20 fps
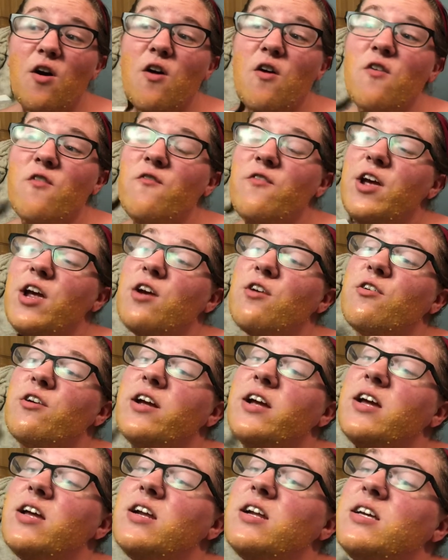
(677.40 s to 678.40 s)

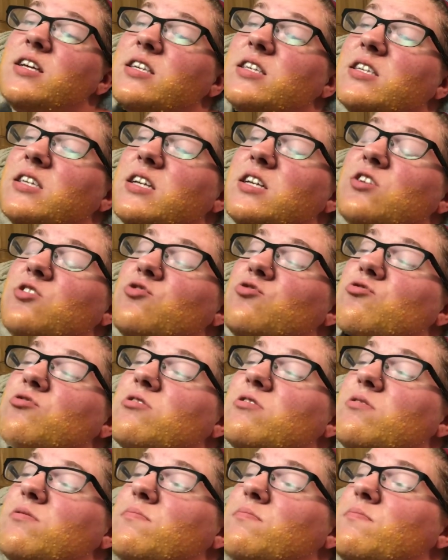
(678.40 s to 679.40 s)
ovarian
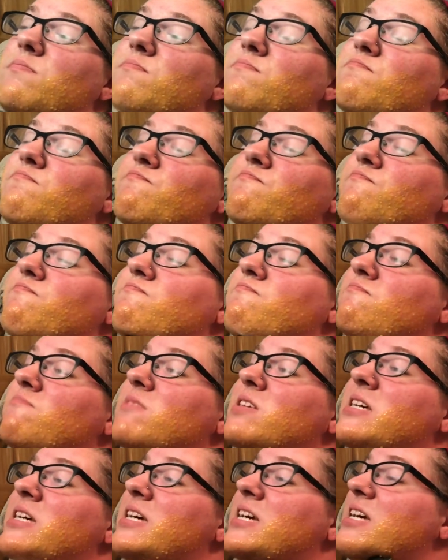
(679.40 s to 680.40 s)
syndrome.
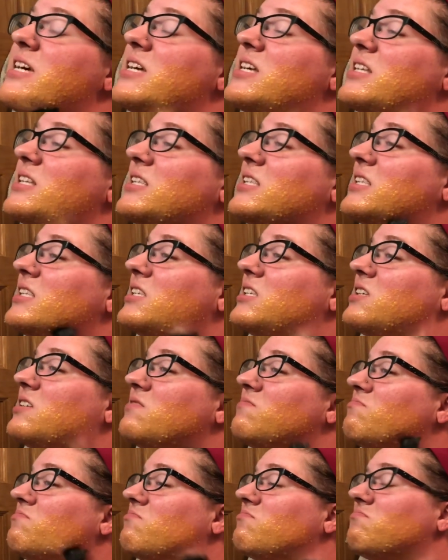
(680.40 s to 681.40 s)
It's,
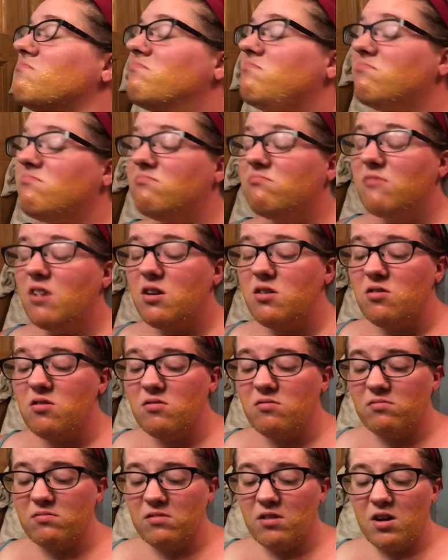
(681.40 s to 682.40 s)
I don't
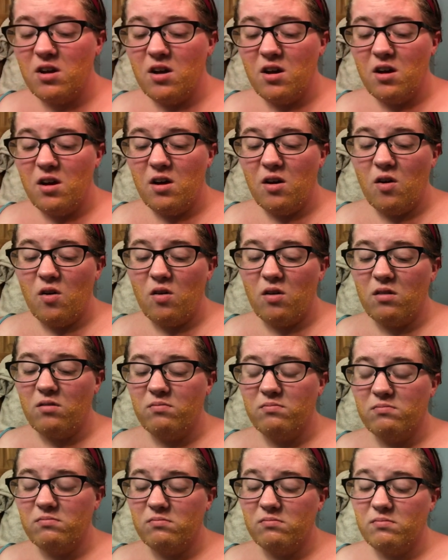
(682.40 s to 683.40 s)
know, a
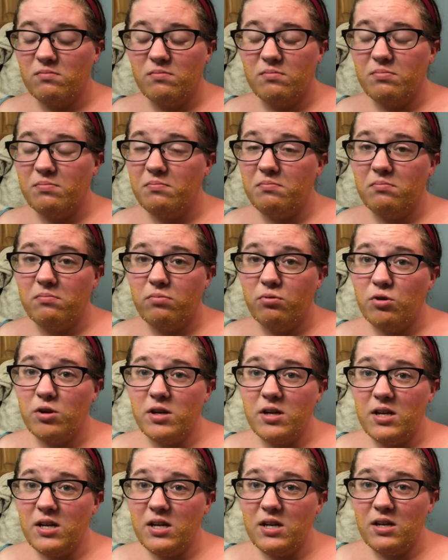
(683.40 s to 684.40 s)

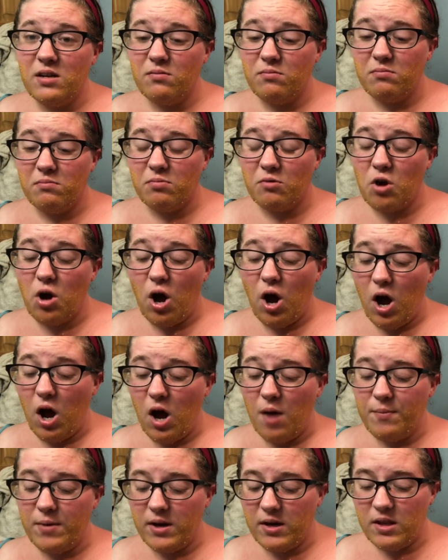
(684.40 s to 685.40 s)
pretty
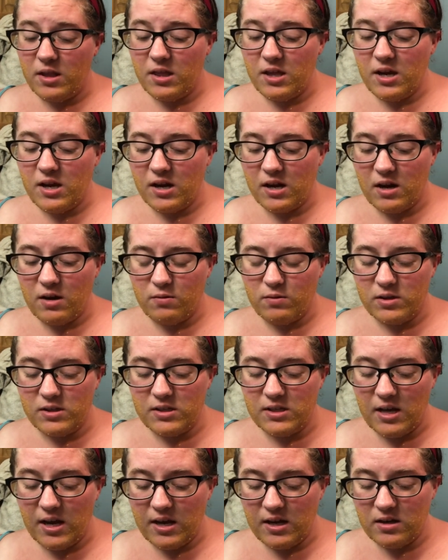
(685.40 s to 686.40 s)
common thing I would
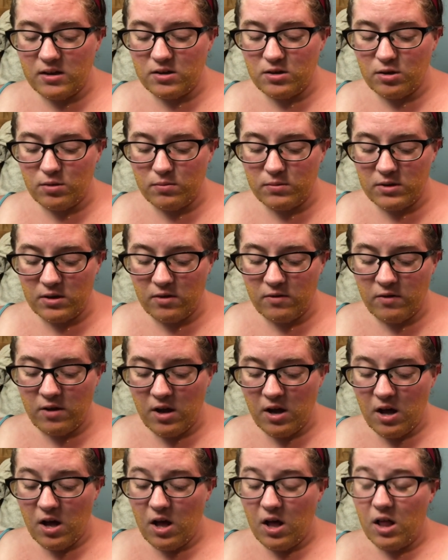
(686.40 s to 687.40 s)
say in terms of
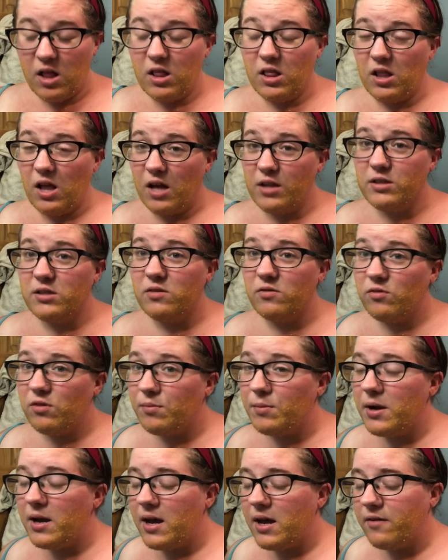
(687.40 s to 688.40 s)
lots of
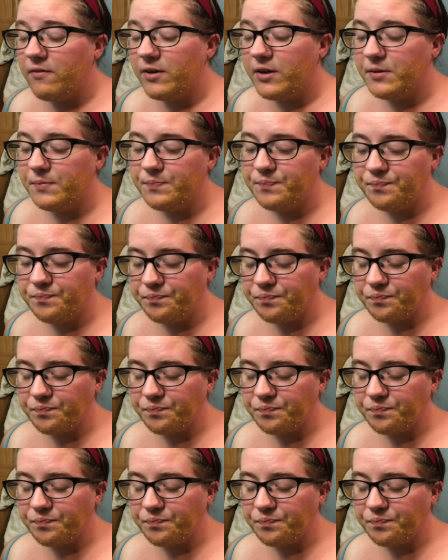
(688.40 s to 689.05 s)
women have it.